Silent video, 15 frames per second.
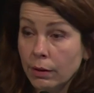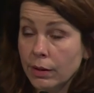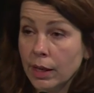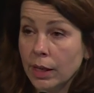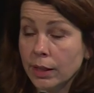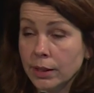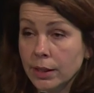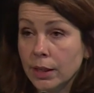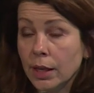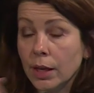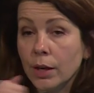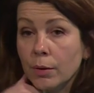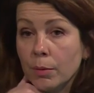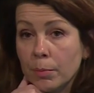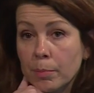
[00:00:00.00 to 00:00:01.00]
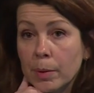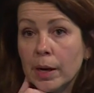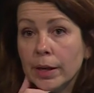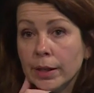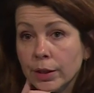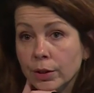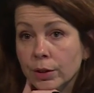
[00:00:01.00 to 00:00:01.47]
that
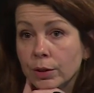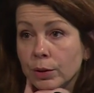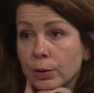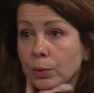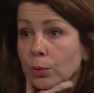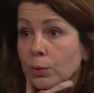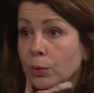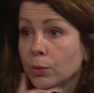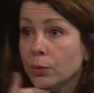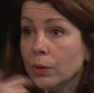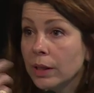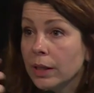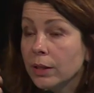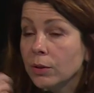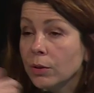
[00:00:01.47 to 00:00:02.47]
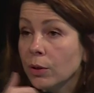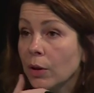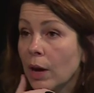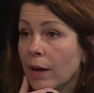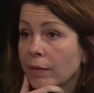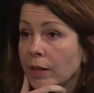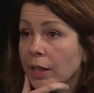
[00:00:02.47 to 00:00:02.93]
buyer who's, I don't know,
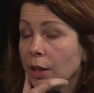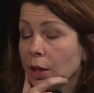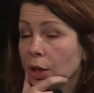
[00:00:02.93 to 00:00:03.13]
having